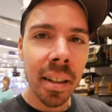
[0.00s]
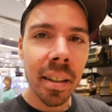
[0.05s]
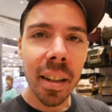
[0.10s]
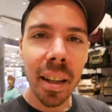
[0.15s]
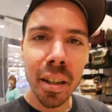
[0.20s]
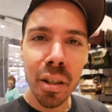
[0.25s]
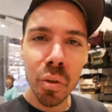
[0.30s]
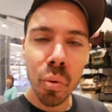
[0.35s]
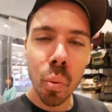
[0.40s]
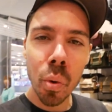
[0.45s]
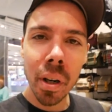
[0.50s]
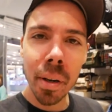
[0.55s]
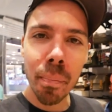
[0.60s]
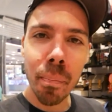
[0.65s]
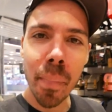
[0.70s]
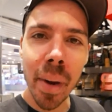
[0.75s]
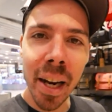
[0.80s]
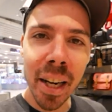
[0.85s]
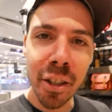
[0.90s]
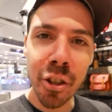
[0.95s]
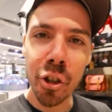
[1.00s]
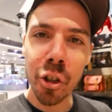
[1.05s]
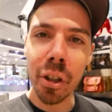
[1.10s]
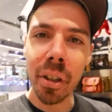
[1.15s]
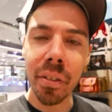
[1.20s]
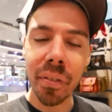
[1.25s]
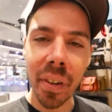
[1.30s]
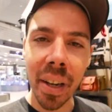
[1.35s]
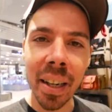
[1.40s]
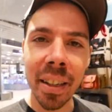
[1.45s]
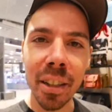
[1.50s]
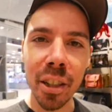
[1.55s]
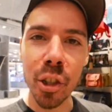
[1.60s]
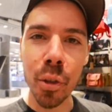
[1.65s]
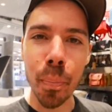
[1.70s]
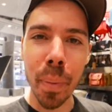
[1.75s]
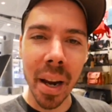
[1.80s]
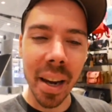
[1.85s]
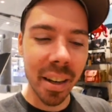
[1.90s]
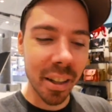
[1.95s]
that is one major advantage.
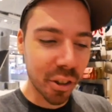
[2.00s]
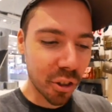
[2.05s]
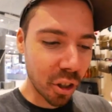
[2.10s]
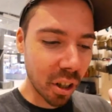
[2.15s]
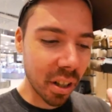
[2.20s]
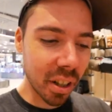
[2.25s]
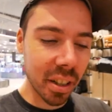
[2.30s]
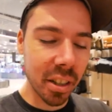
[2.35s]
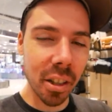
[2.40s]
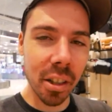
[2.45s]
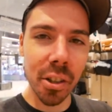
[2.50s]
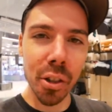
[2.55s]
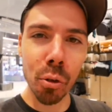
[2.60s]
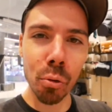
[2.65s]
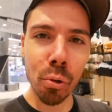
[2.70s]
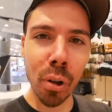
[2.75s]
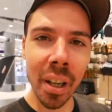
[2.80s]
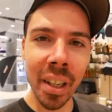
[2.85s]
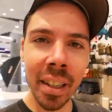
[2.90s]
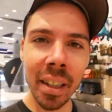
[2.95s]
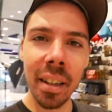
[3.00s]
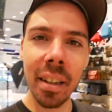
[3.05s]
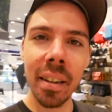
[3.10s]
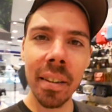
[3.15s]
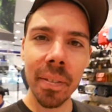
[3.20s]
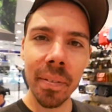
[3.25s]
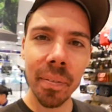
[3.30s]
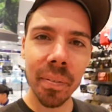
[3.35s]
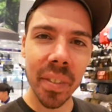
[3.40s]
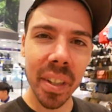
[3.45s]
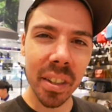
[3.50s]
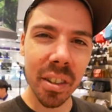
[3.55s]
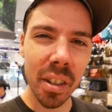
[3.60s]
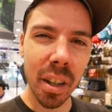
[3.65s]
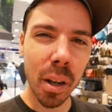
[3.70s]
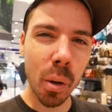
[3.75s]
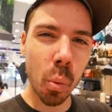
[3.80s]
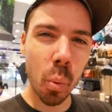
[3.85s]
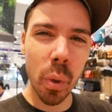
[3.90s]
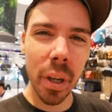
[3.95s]
Panasonic does it right. It's
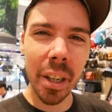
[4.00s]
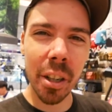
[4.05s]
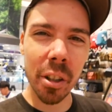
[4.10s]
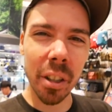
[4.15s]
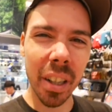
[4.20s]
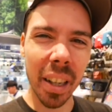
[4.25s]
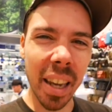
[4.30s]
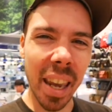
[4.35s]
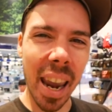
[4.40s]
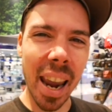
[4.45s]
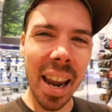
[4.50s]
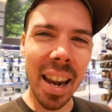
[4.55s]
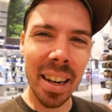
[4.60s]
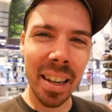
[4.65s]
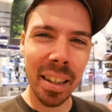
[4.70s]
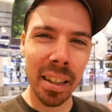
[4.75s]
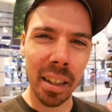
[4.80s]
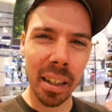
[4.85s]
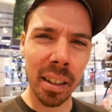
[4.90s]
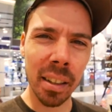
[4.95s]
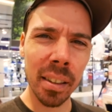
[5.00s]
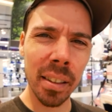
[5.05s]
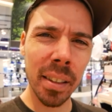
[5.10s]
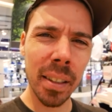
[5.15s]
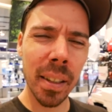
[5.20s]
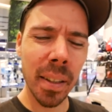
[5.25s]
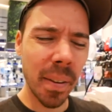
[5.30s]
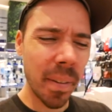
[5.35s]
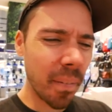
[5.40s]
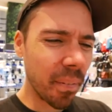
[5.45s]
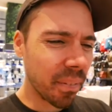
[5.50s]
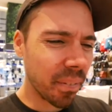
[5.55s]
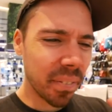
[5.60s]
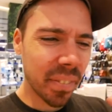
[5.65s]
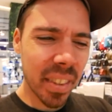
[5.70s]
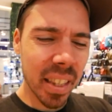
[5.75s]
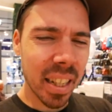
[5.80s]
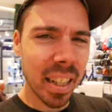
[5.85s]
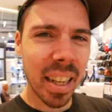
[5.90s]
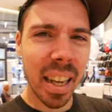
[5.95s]
not weird. And Canon
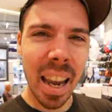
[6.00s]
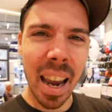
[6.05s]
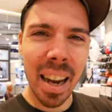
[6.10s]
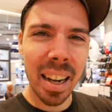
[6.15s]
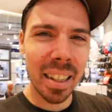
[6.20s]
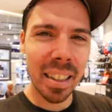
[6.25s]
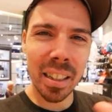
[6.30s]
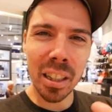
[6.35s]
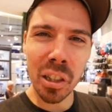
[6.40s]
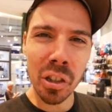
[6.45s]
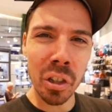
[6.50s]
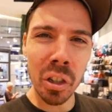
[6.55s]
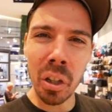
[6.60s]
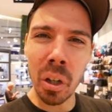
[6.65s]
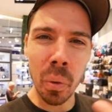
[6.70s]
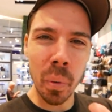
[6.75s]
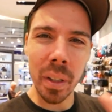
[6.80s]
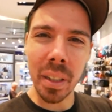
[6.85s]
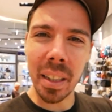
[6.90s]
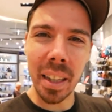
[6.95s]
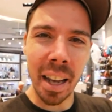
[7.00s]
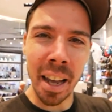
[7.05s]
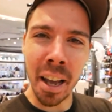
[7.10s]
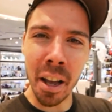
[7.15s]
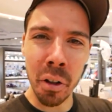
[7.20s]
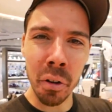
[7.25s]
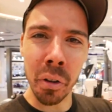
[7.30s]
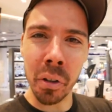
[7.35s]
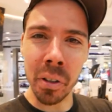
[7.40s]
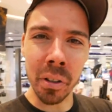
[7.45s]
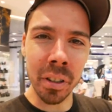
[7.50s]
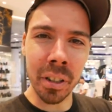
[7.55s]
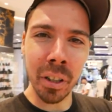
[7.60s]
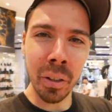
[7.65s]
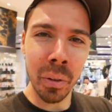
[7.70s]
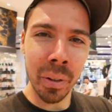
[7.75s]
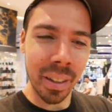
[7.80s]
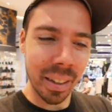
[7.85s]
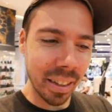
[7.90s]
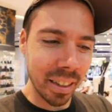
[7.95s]
doesn't know what the hell they're
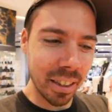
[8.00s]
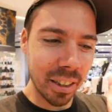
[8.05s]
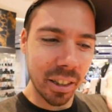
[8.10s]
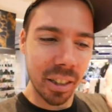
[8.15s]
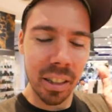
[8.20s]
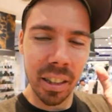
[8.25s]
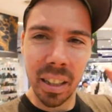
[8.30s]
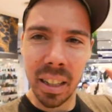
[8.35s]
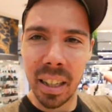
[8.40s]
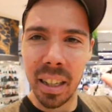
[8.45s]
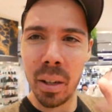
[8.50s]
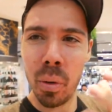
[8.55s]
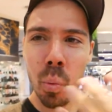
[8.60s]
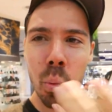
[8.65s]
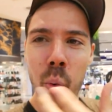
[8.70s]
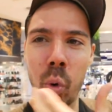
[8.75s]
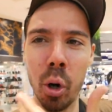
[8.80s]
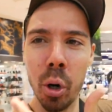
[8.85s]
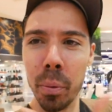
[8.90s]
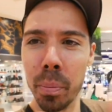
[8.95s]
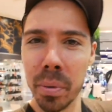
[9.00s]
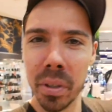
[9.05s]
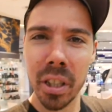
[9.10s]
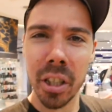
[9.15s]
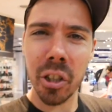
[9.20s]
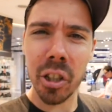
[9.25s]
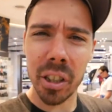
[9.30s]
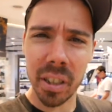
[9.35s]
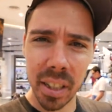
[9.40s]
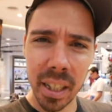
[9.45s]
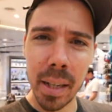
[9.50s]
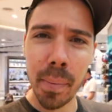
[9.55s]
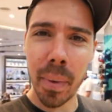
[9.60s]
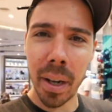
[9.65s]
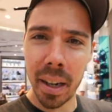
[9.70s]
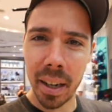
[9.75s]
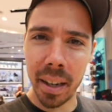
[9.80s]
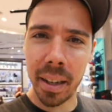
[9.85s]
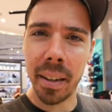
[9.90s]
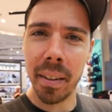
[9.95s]
doing. It warps. Did you see
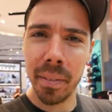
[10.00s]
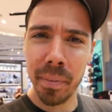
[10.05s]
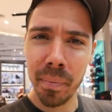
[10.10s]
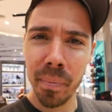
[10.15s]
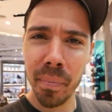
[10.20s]
my